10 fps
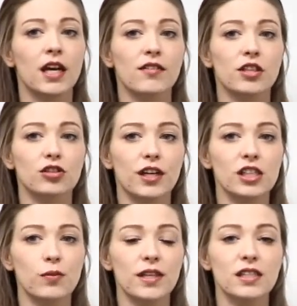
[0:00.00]
If the
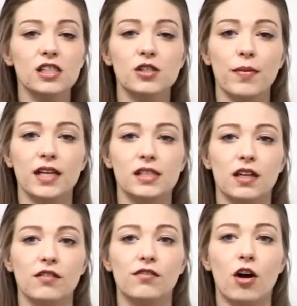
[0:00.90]
trace widths and
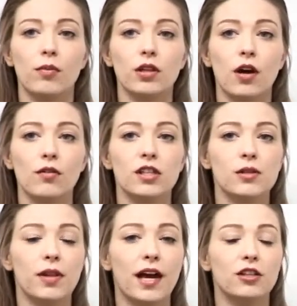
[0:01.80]
spacing fall below the
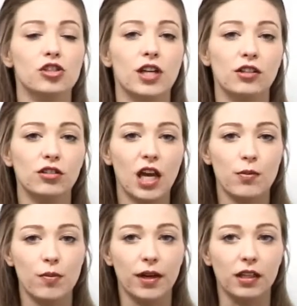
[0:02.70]
supplier's general
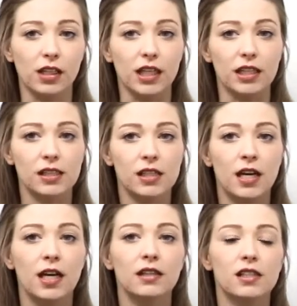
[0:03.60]
capabilities,
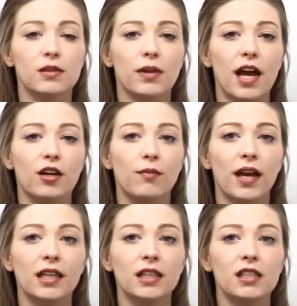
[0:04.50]
the supplier
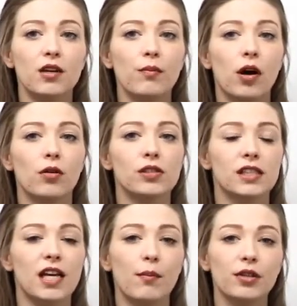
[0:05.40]
may need to impose
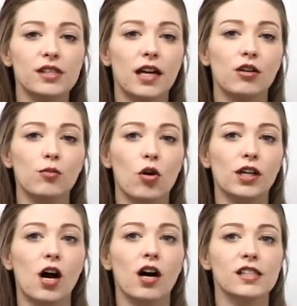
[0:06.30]
a 10% or
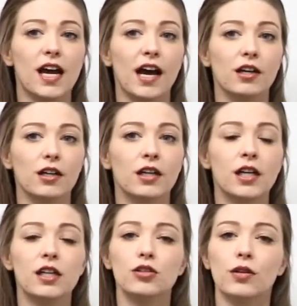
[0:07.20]
more cost adder
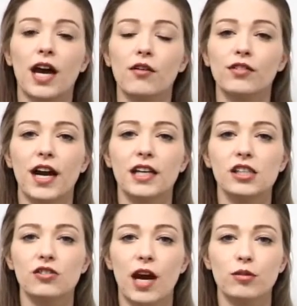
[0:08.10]
to account for any
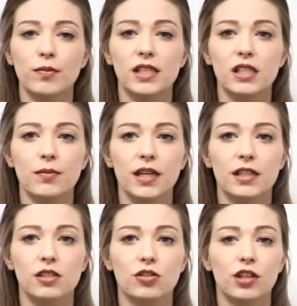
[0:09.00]
scrapped
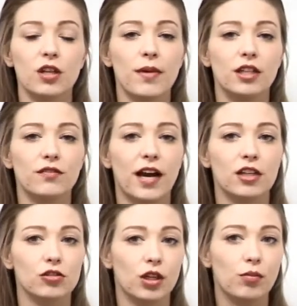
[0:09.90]
PCBs during the
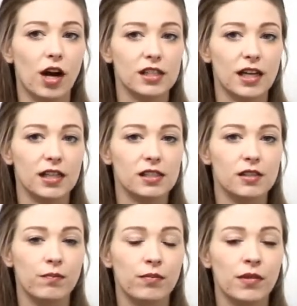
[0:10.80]
manufacturing process.